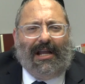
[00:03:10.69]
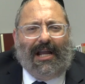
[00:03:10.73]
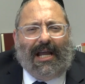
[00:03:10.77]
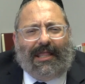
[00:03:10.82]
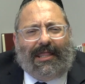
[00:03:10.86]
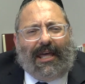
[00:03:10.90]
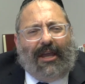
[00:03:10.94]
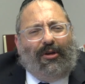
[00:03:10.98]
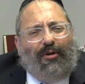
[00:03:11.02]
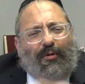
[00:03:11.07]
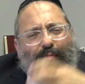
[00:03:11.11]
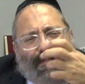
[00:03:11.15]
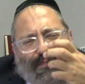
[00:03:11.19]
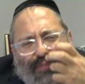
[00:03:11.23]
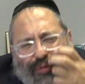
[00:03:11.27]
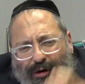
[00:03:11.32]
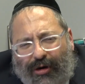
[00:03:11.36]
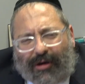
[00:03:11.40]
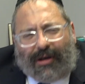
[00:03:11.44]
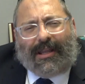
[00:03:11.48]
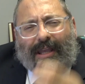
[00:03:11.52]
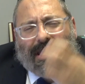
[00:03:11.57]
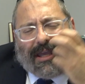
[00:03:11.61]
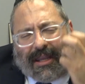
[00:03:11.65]
that you
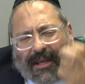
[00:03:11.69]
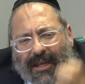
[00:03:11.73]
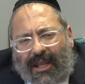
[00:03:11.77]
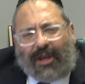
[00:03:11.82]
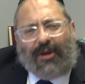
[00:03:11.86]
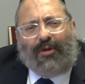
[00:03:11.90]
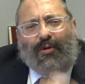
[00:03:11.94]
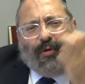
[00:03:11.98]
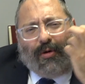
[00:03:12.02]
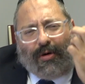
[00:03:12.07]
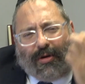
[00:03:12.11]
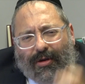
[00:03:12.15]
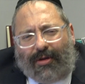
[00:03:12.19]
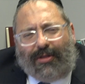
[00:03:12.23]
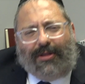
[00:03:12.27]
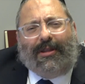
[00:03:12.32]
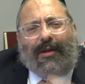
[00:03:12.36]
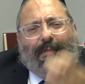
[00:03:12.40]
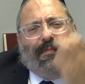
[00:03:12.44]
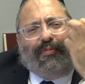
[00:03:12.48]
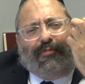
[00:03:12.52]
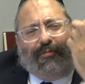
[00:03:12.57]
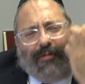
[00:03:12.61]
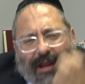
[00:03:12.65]
put in order
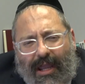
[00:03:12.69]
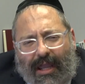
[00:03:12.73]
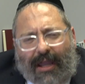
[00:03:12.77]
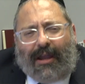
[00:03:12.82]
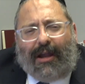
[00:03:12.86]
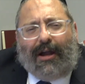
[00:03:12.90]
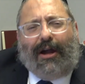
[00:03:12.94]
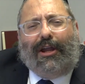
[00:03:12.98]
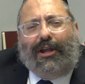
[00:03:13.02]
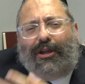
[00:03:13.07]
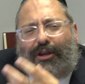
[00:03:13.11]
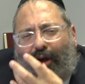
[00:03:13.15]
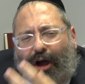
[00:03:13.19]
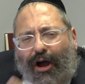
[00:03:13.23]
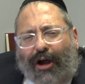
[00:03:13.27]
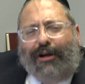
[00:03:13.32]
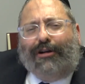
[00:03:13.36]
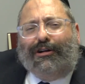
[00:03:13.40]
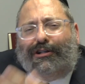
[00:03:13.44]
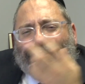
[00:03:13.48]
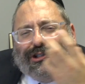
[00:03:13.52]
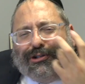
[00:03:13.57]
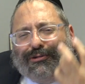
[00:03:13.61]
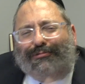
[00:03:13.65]
to bring a
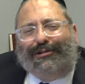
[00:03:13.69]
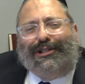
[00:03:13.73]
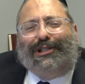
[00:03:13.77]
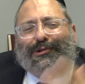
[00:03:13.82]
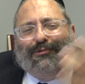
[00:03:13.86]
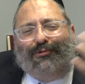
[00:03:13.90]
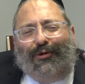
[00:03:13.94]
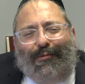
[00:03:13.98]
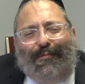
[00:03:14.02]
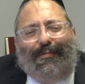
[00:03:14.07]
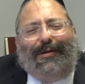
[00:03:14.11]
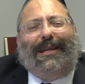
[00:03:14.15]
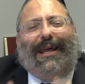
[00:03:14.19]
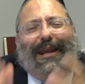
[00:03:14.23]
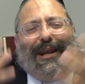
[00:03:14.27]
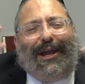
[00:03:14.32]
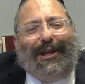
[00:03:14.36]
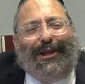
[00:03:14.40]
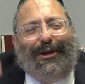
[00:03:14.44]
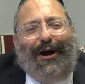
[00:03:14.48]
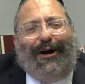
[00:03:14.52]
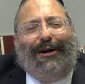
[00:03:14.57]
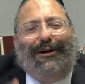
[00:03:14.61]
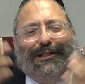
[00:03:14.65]
young Jewish woman and a
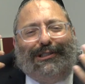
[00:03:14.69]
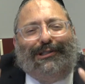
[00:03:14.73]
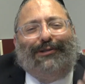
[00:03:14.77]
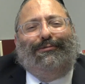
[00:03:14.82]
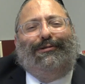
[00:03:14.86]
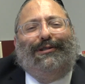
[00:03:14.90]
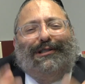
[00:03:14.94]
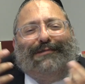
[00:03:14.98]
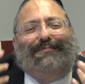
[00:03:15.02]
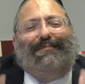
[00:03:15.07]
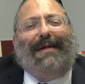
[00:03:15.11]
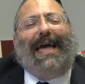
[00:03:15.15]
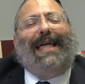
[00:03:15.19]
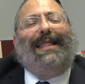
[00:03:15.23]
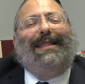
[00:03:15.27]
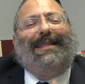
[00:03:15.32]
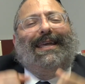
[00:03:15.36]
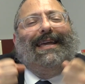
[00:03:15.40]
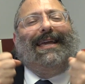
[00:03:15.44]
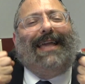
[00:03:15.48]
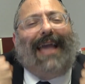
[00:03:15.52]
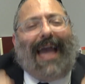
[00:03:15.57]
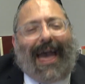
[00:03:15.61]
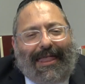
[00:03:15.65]
young Jewish man
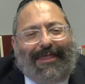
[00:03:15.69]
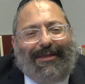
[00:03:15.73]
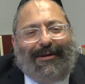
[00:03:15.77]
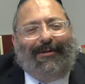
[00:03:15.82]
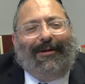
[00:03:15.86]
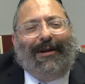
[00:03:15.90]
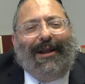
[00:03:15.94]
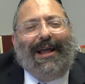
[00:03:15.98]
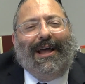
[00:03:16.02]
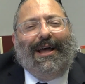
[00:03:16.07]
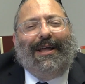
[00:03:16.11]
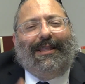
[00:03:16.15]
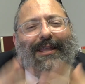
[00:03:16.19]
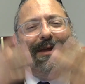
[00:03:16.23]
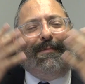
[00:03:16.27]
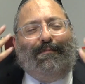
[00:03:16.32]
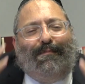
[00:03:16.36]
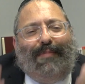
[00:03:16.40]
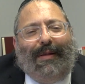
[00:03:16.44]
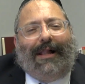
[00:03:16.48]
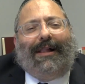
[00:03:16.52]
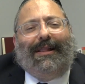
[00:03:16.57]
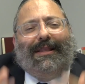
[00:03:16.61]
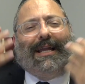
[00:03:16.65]
together to
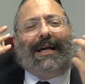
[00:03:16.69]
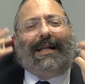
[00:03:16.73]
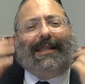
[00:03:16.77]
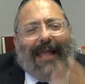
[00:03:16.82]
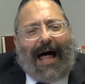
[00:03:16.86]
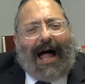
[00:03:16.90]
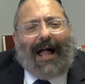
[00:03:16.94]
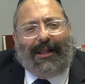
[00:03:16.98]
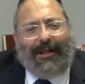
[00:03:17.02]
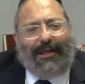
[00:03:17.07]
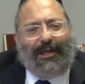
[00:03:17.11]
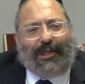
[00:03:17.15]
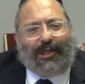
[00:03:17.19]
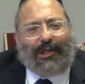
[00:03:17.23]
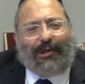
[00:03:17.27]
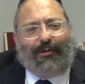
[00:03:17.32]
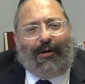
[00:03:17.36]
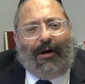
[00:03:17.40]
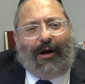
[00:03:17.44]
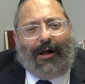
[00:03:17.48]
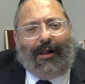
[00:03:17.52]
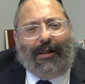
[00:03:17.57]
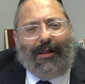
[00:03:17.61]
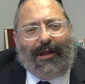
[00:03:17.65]
build Klal
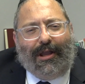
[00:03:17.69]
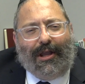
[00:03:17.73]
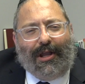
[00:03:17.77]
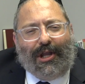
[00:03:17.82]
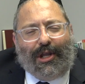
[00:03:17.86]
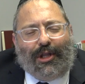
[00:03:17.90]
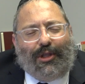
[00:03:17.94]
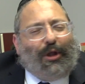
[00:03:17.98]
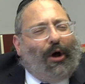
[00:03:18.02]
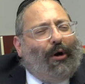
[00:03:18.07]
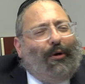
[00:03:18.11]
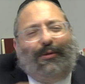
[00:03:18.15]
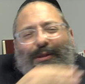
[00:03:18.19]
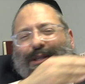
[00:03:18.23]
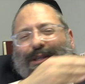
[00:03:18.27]
Yisrael. Don't